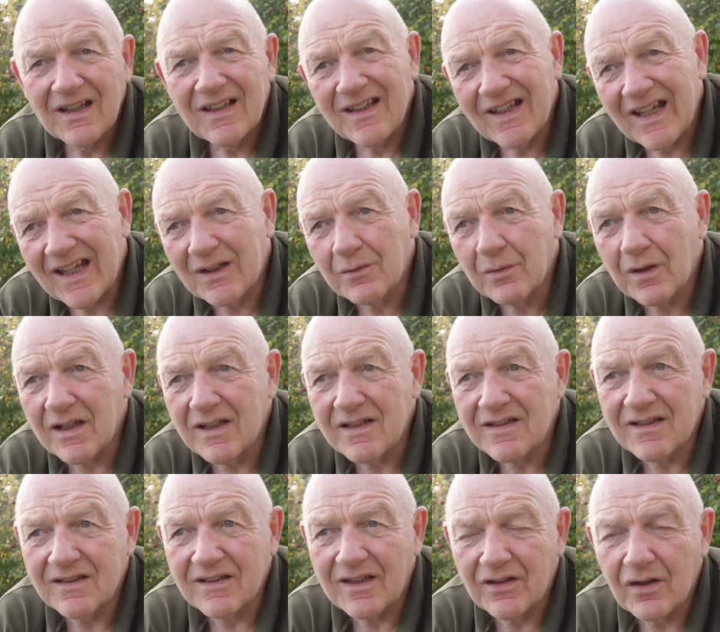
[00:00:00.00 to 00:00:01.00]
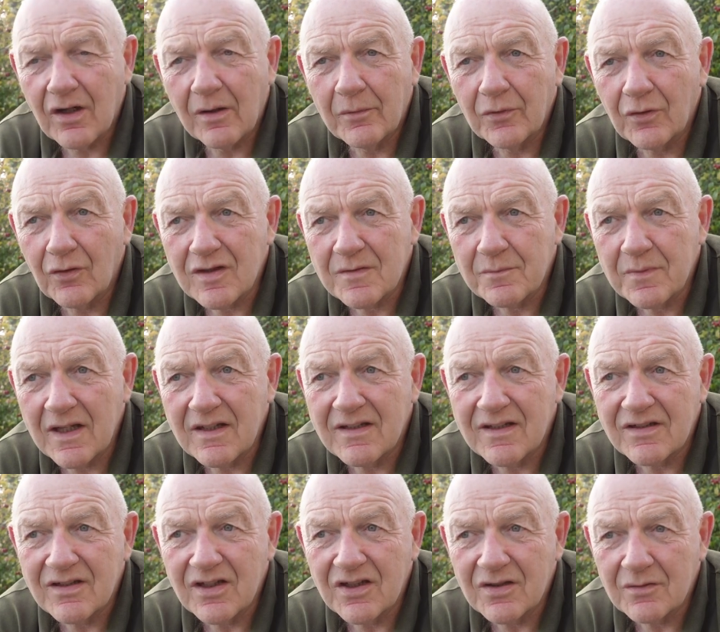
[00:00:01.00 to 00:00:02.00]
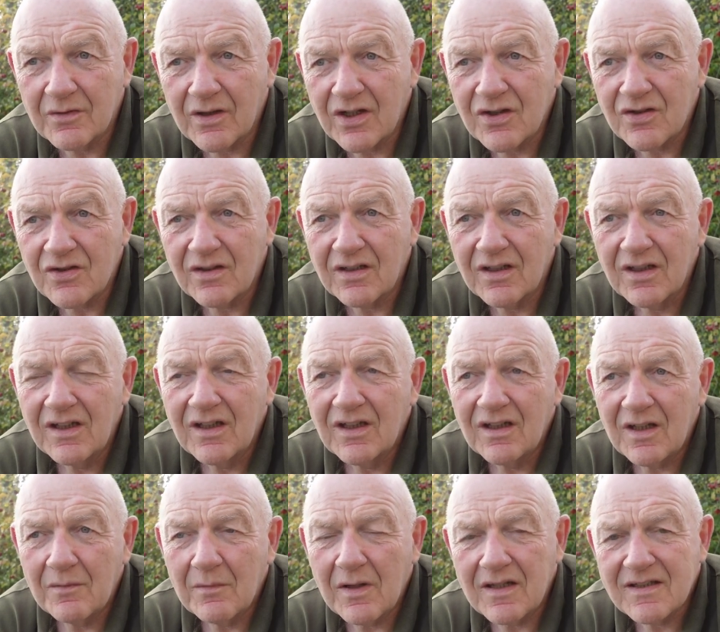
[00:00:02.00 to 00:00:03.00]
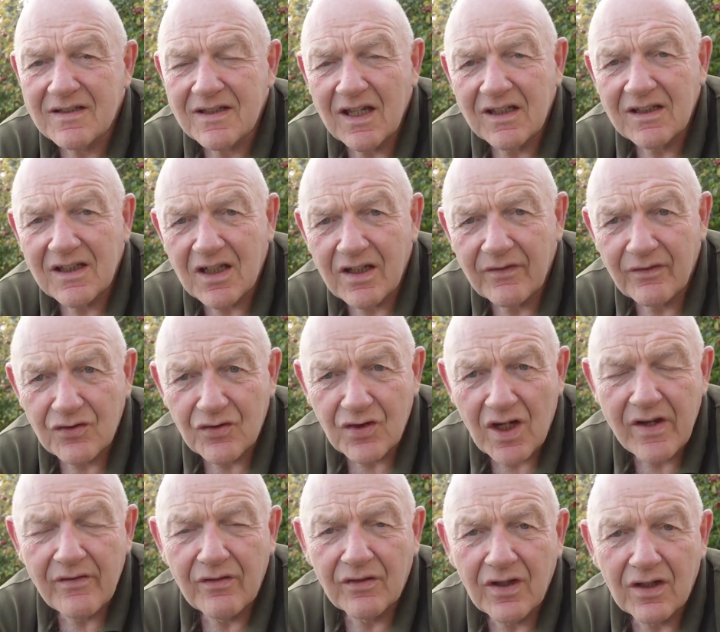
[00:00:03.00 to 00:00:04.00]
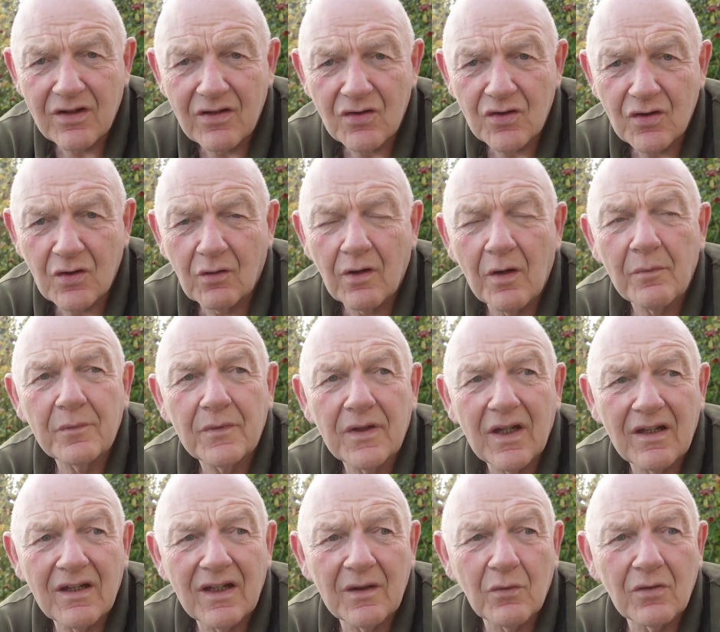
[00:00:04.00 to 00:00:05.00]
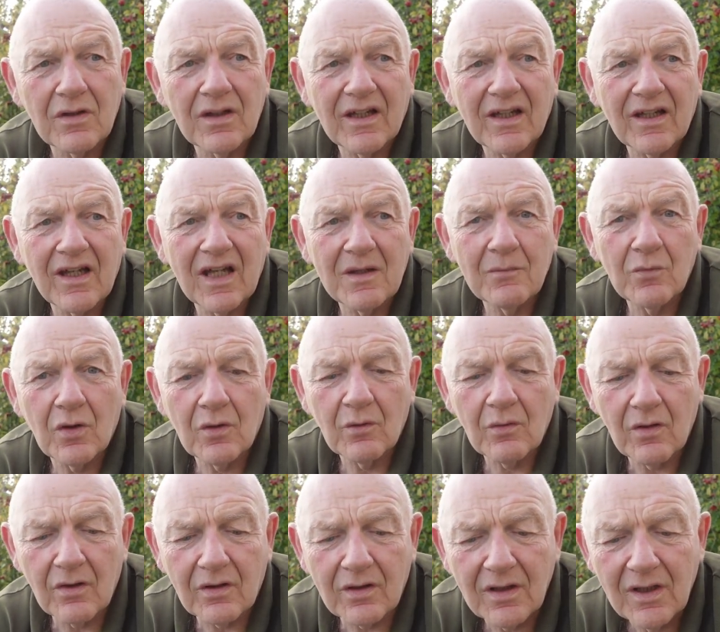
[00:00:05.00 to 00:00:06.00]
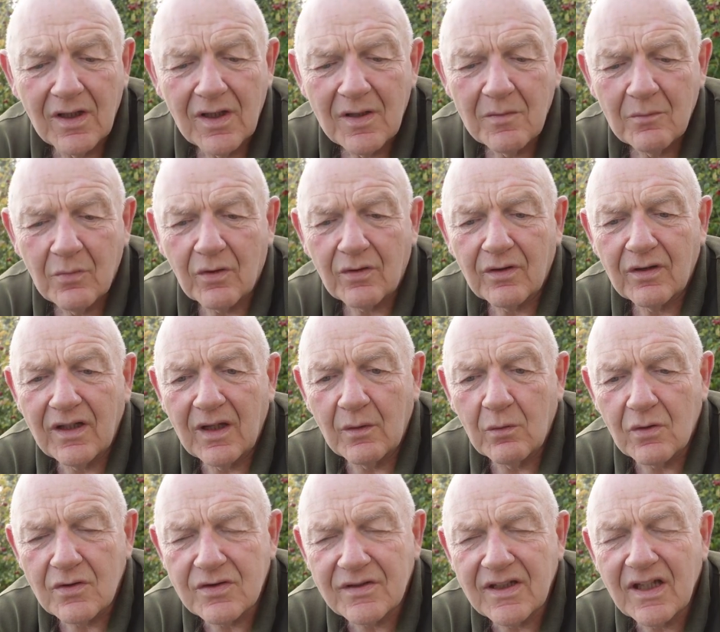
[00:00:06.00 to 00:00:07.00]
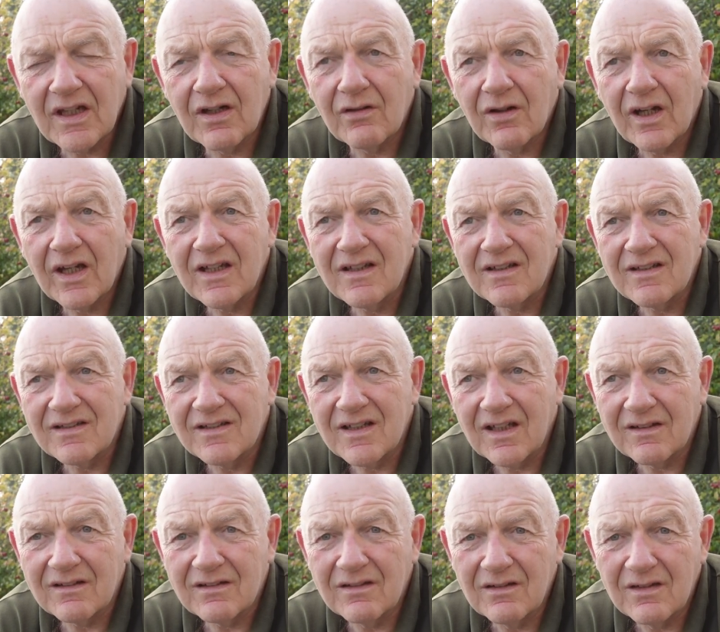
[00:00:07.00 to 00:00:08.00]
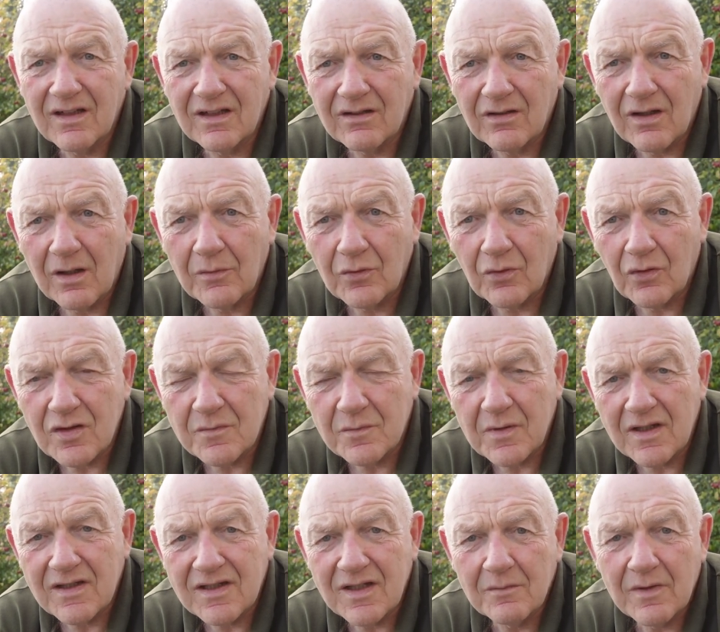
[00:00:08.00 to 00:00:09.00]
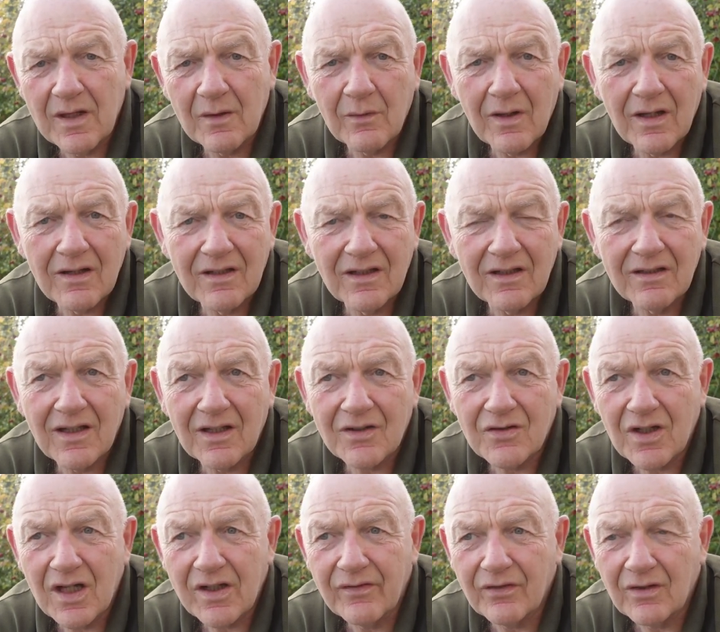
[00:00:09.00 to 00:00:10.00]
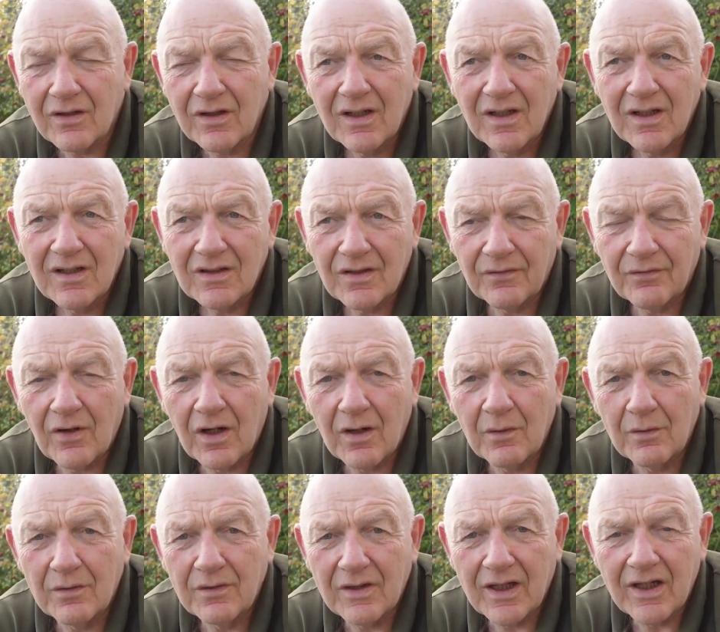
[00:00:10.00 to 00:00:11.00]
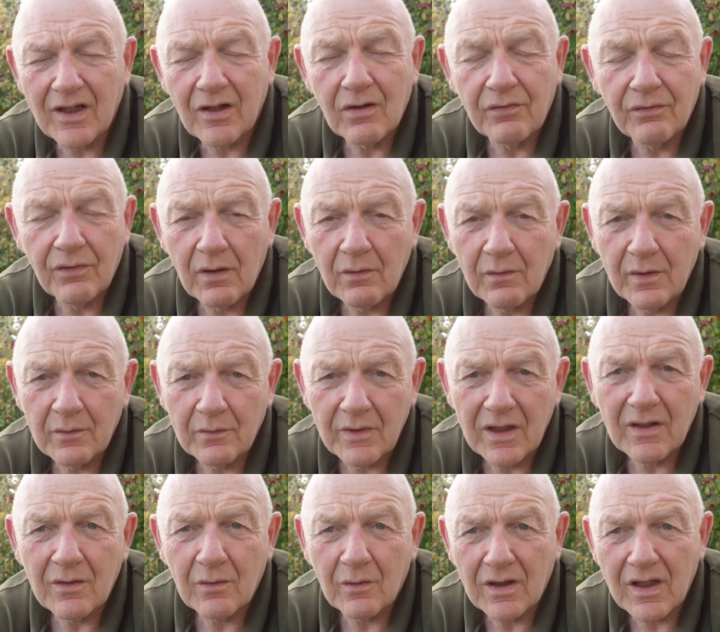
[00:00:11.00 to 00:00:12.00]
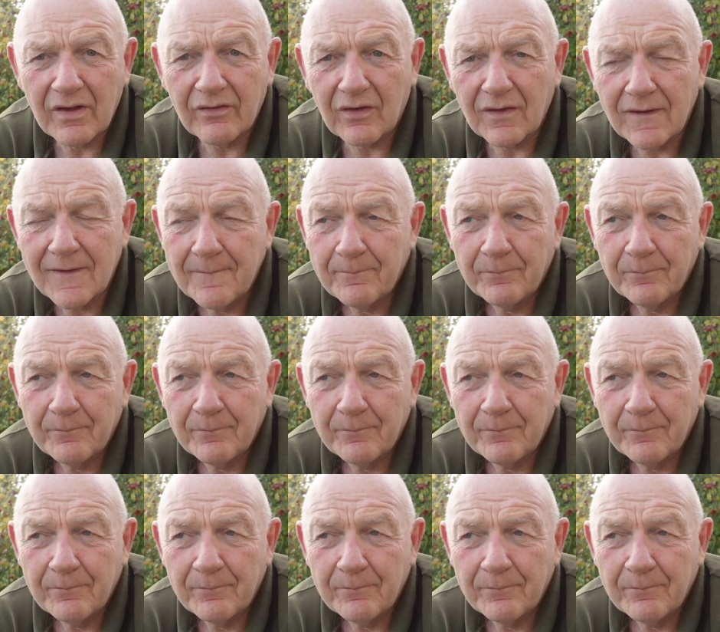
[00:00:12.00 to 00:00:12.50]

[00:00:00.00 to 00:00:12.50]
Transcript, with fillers: Likewise, in the Domino's pizza situation, you might say that if a driver didn't show up, then he wouldn't get any more work. But it would still arise that Domino's Pizza may well need that driver the following day or following week or whatever.